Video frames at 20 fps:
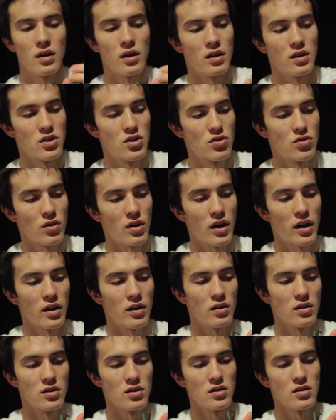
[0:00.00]
and try
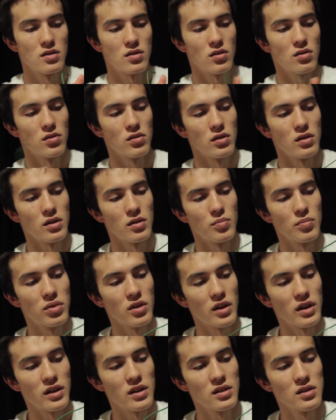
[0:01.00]
to just hold it in
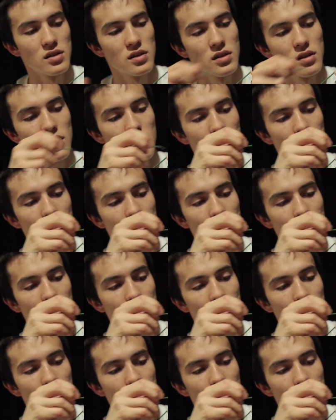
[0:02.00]
place